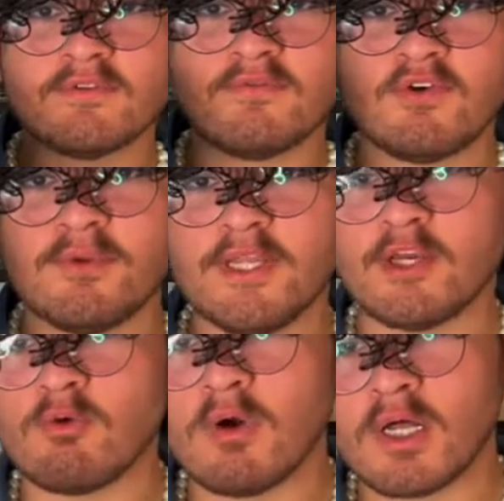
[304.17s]
of women
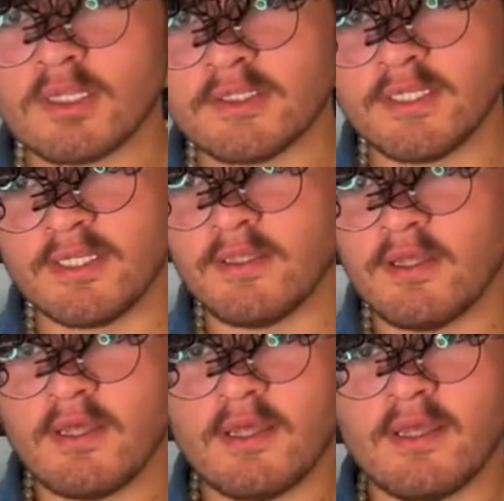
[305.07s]
equality,
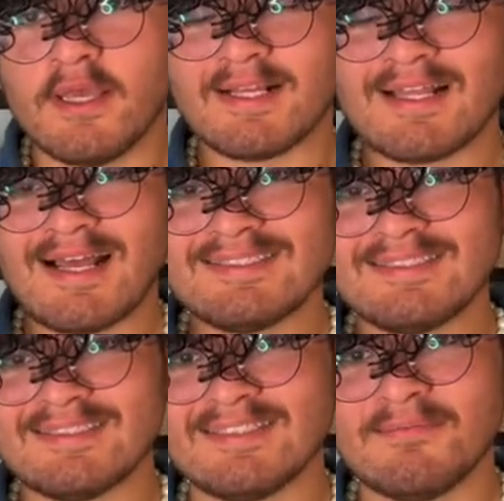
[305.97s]

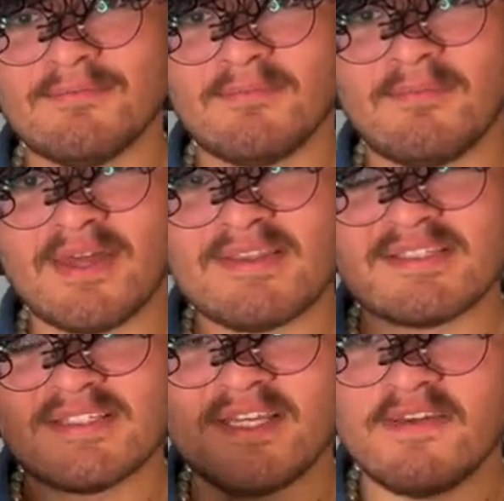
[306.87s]
classism by the
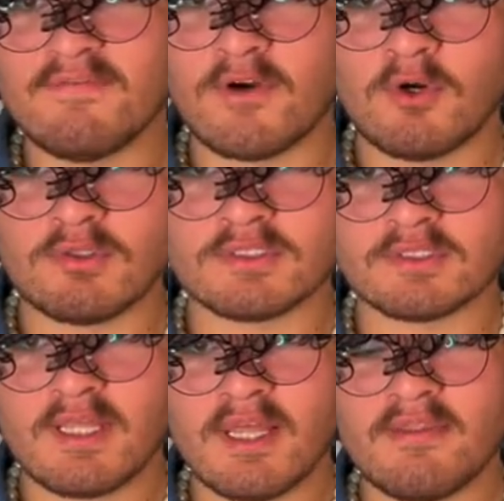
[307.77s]
city
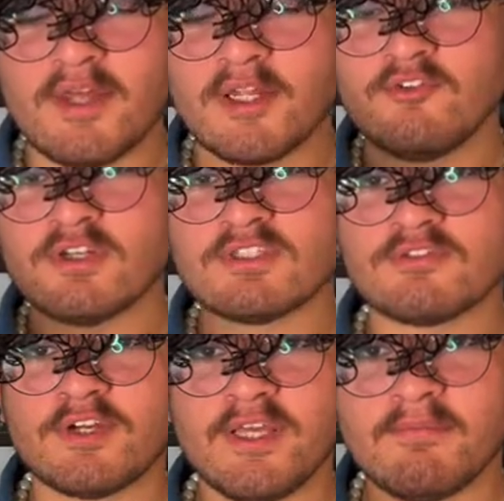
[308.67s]
folks, the
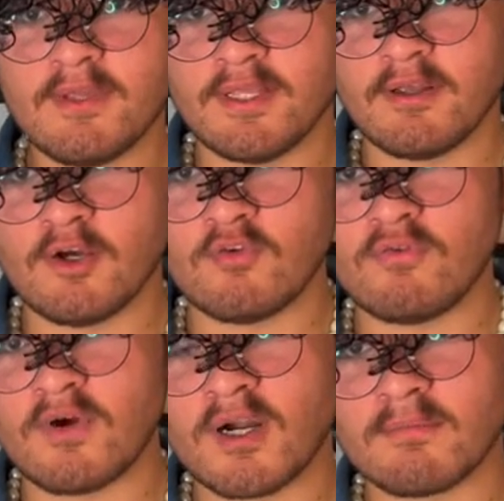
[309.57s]
unjust treatment of
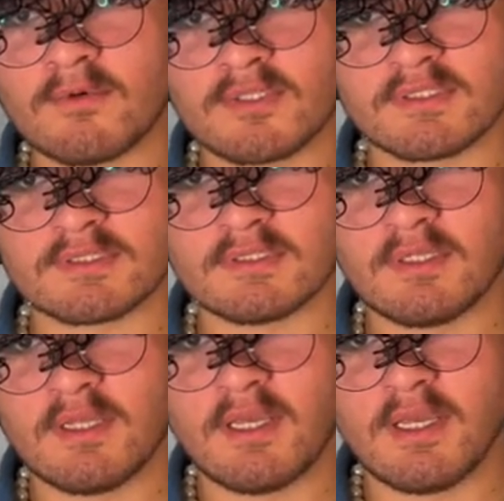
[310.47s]
farmers
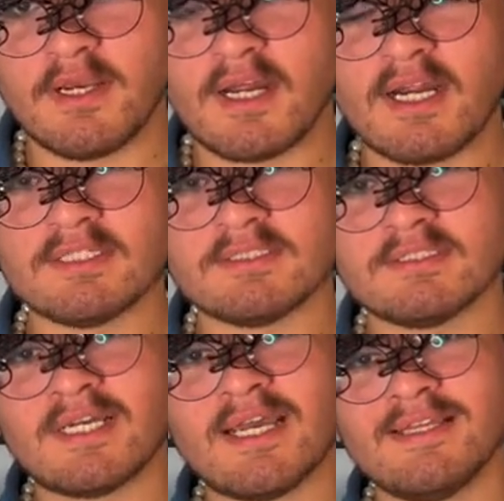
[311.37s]
in higher
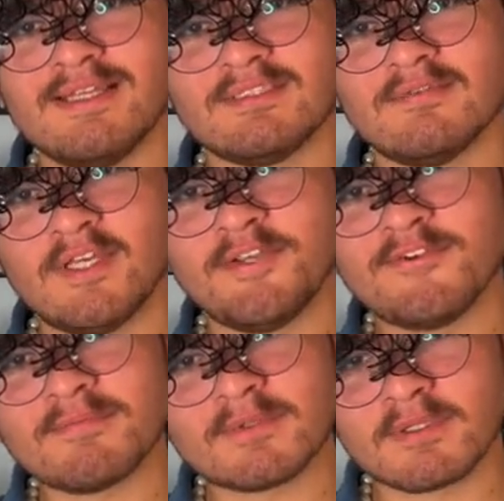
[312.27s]
societies of
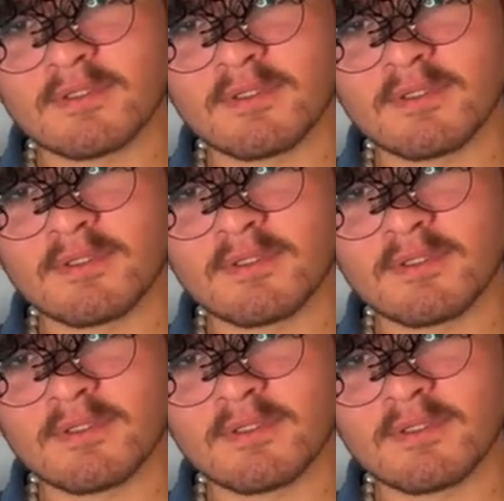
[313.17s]
Egypt.